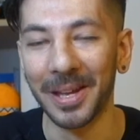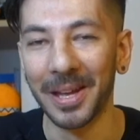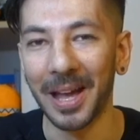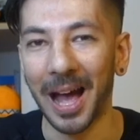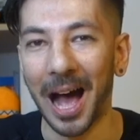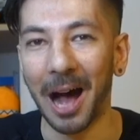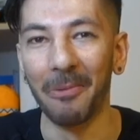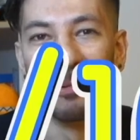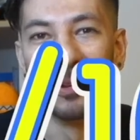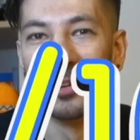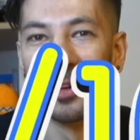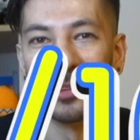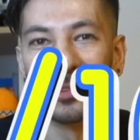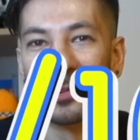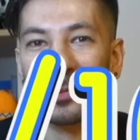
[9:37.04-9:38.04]
I will
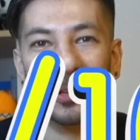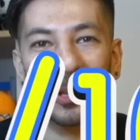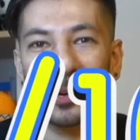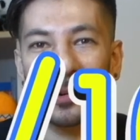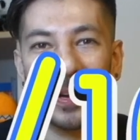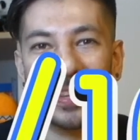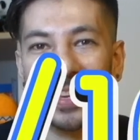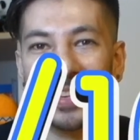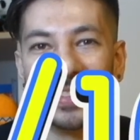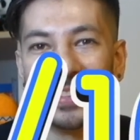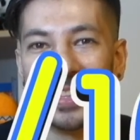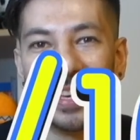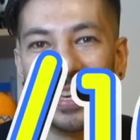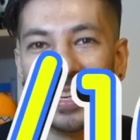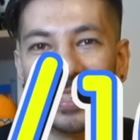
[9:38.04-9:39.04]
not go lower than
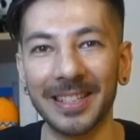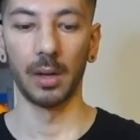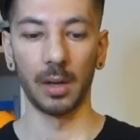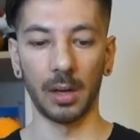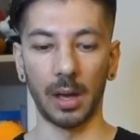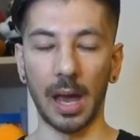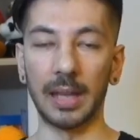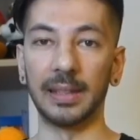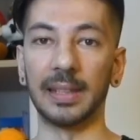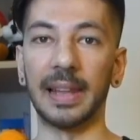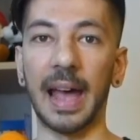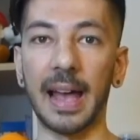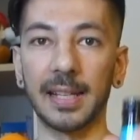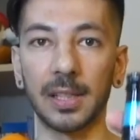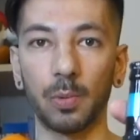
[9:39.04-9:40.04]
6. And the
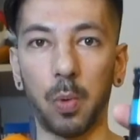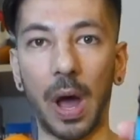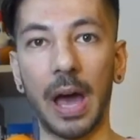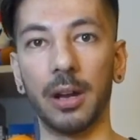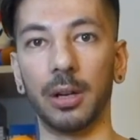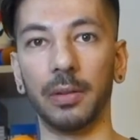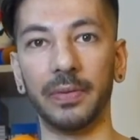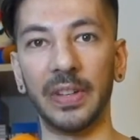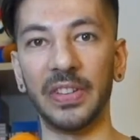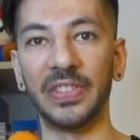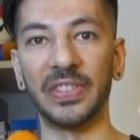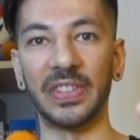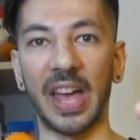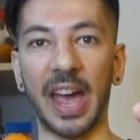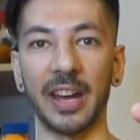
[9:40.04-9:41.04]
last one of this
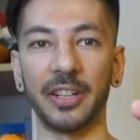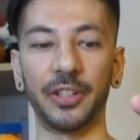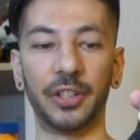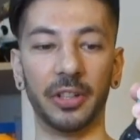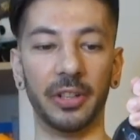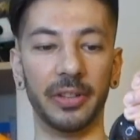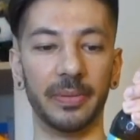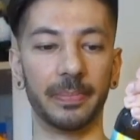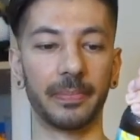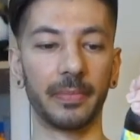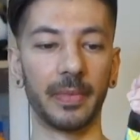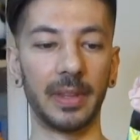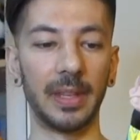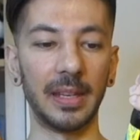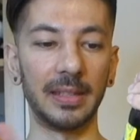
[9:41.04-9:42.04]
session,
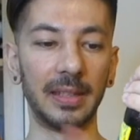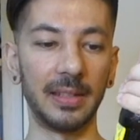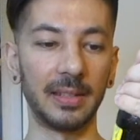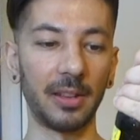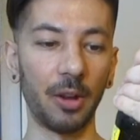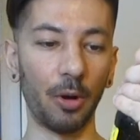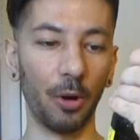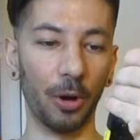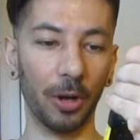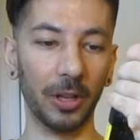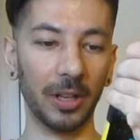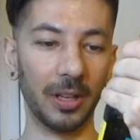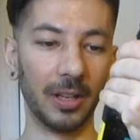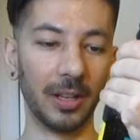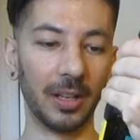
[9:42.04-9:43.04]
this is
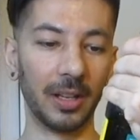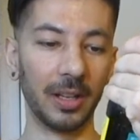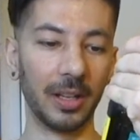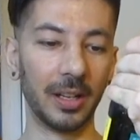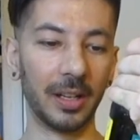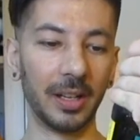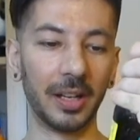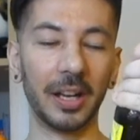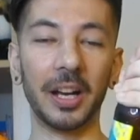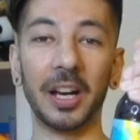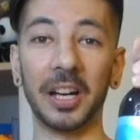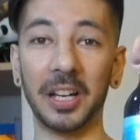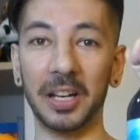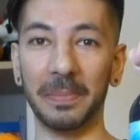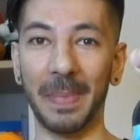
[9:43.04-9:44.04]
called
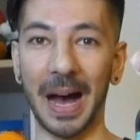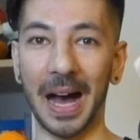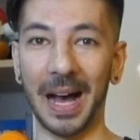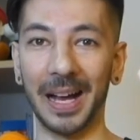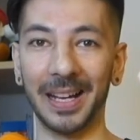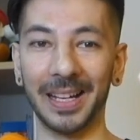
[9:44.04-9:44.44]
Hema. So